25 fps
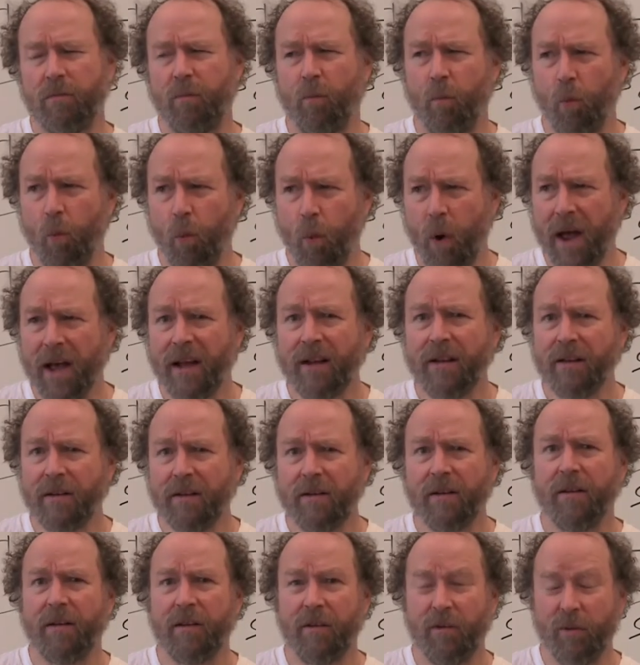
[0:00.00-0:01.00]
well
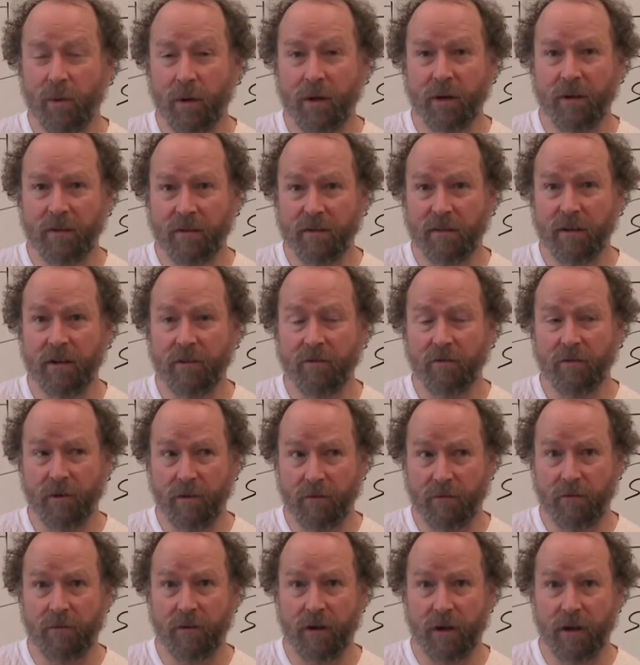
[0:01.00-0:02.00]
into the 20th century
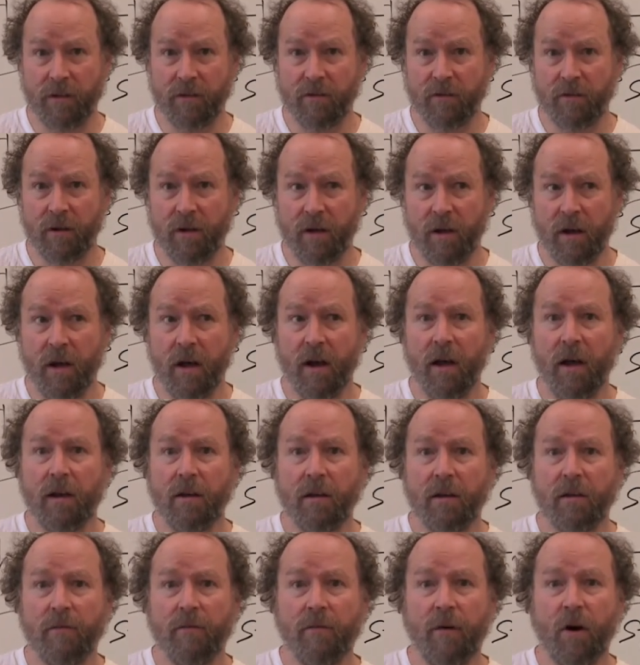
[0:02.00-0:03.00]
in France,
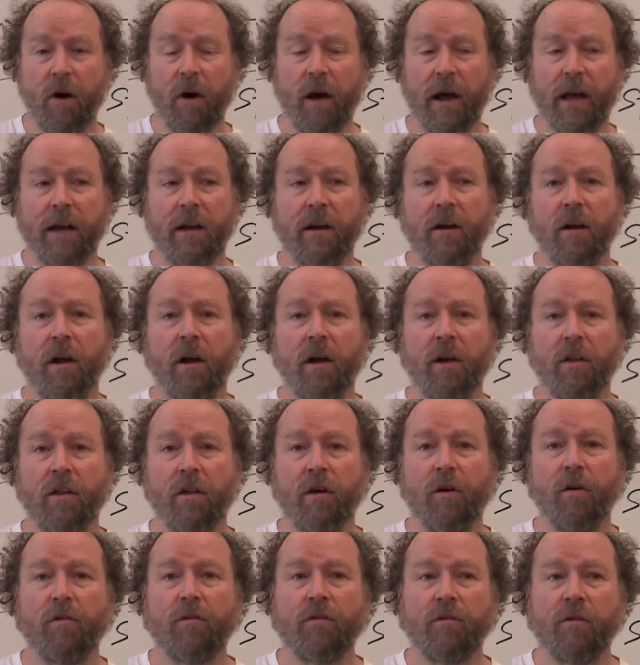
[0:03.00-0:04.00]
divided
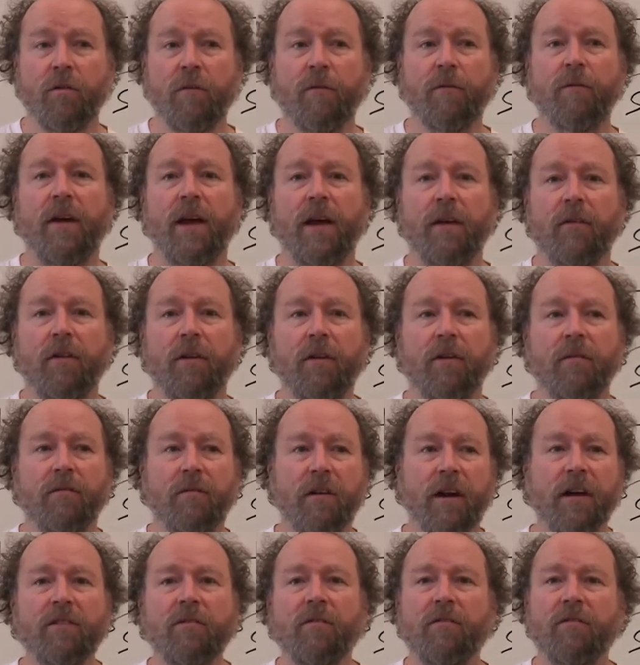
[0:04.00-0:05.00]
those who favored the
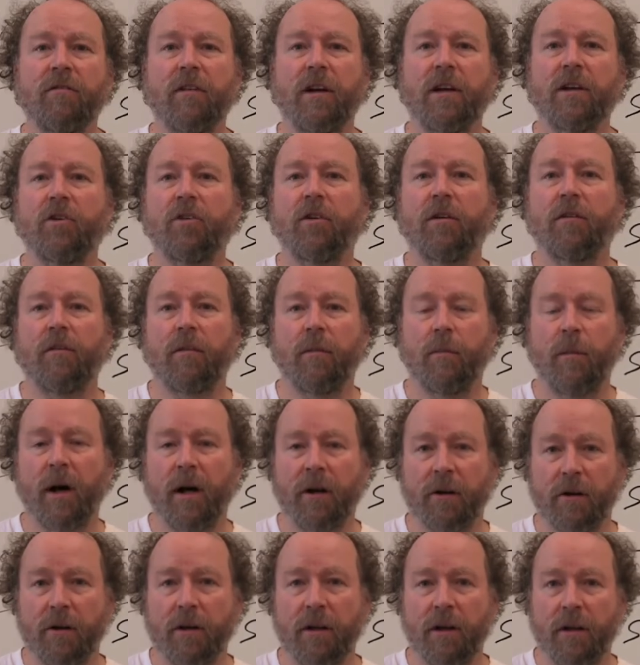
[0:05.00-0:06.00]
restoration of the
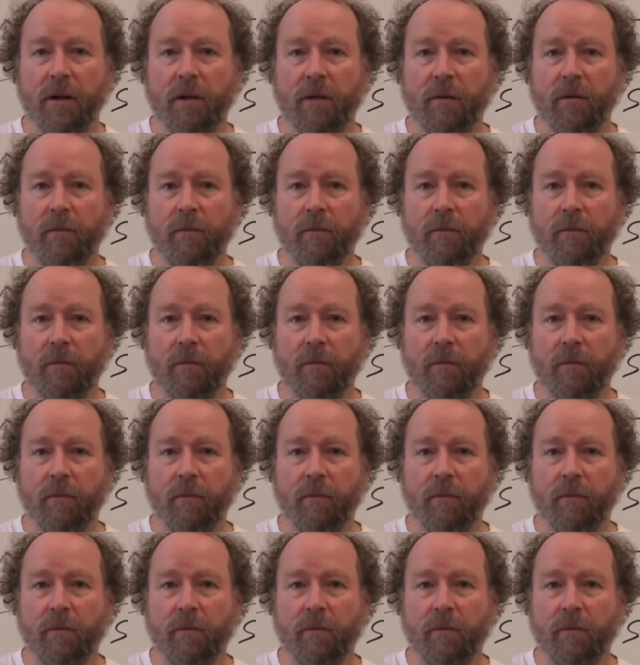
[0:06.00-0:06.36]
monarchy